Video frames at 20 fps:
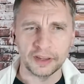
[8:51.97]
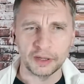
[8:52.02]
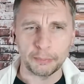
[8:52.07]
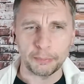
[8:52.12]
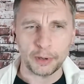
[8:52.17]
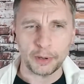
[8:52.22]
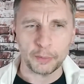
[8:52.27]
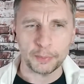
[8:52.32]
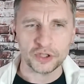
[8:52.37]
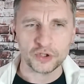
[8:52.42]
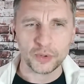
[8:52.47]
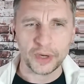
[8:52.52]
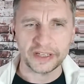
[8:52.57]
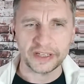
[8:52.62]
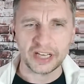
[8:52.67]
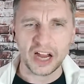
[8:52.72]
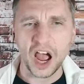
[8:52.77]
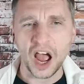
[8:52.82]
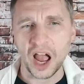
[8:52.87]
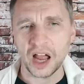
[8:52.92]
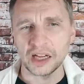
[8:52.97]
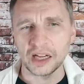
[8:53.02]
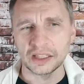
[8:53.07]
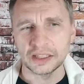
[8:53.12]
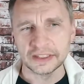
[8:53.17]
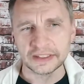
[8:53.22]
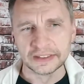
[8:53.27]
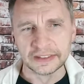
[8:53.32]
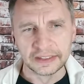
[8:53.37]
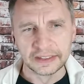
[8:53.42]
perpetrator.
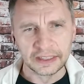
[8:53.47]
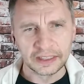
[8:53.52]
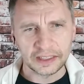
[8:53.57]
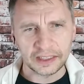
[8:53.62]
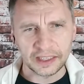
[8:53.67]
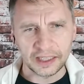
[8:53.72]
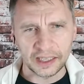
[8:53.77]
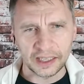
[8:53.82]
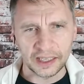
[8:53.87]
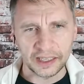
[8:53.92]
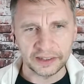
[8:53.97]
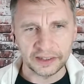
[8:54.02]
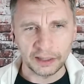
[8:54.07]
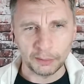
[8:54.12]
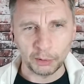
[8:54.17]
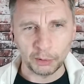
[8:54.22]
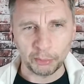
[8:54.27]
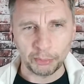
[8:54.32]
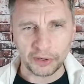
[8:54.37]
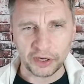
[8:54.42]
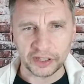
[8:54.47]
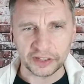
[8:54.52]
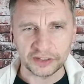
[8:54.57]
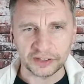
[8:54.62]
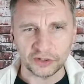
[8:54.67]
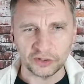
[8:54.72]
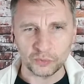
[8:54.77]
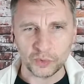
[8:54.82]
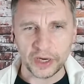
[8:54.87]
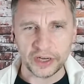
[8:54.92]
Double
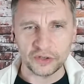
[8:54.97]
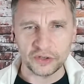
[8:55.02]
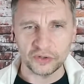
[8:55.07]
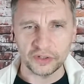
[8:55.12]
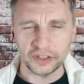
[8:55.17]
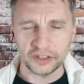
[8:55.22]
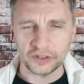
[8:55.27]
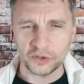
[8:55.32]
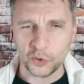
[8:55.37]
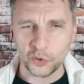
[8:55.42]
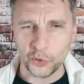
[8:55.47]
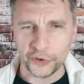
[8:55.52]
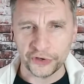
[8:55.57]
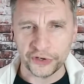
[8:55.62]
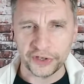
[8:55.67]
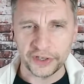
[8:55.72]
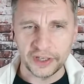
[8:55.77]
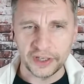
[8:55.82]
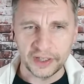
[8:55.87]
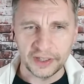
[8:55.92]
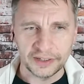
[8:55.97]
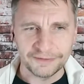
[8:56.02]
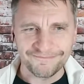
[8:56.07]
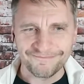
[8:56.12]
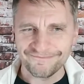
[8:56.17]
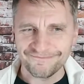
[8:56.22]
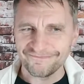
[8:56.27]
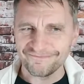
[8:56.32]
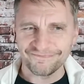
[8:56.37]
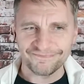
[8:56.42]
parked right on the corner.
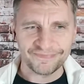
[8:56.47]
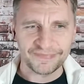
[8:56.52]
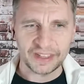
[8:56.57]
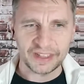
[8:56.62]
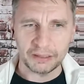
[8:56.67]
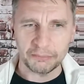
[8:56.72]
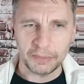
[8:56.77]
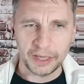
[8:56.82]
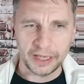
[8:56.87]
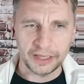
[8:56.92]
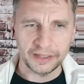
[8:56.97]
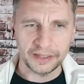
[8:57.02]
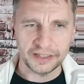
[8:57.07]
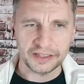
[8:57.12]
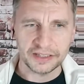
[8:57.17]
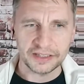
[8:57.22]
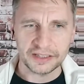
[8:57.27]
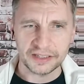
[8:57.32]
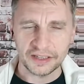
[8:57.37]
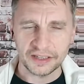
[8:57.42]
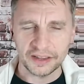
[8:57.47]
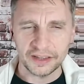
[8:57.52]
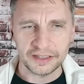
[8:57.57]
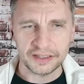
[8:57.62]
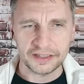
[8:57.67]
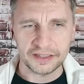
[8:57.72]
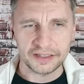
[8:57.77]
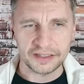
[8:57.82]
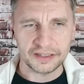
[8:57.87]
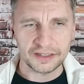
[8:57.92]
Man, this is a
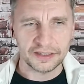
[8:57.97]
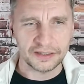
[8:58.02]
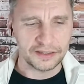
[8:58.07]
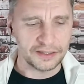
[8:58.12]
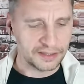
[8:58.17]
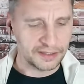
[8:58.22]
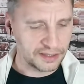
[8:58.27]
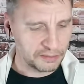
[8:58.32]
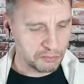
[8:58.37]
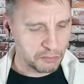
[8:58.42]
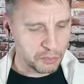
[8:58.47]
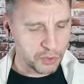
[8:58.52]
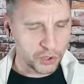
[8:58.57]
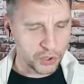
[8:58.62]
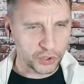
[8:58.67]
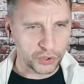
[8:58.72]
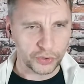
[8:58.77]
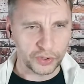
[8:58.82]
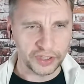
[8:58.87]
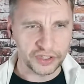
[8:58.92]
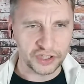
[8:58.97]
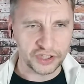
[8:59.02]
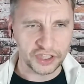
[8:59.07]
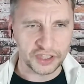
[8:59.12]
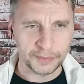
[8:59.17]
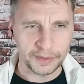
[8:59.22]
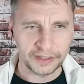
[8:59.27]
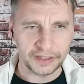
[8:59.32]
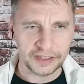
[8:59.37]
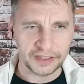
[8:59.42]

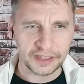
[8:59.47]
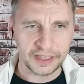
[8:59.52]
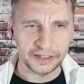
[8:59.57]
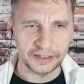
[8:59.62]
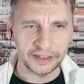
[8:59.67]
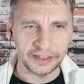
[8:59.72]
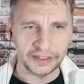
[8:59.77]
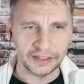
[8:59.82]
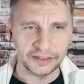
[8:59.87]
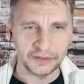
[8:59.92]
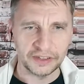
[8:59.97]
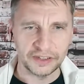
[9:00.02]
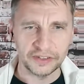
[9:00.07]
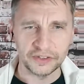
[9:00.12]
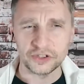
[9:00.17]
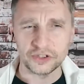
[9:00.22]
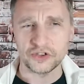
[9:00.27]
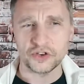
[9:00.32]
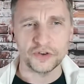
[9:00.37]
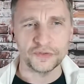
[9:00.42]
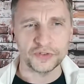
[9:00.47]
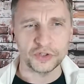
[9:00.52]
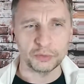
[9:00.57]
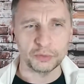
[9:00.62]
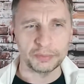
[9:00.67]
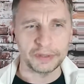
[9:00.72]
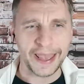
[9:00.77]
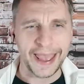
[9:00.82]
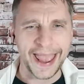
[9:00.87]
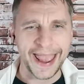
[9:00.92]
murderlicious, man. This guy deserves
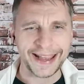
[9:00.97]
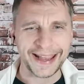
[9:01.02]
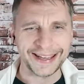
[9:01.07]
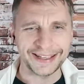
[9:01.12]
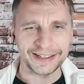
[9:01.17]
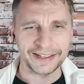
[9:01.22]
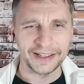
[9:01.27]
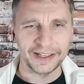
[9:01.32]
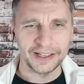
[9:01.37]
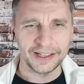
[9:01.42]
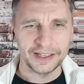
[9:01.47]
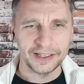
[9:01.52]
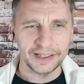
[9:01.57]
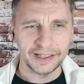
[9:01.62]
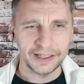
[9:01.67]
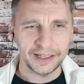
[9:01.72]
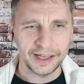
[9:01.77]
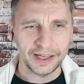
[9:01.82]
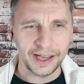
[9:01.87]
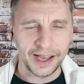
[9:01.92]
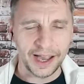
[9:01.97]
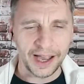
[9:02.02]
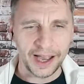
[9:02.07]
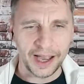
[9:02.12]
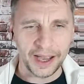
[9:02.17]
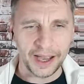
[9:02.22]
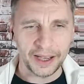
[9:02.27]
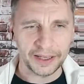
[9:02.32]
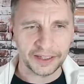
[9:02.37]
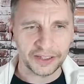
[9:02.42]
to be egged,
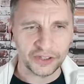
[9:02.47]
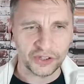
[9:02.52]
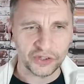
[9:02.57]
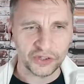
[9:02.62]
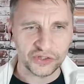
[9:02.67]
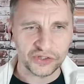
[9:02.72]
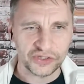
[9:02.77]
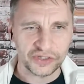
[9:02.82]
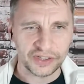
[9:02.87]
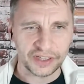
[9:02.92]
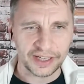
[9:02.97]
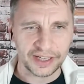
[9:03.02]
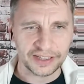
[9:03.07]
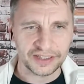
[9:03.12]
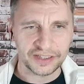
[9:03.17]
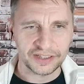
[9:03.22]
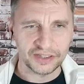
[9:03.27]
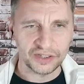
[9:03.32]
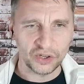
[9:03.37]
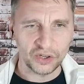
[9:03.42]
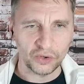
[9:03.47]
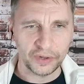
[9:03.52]
because that's, you know,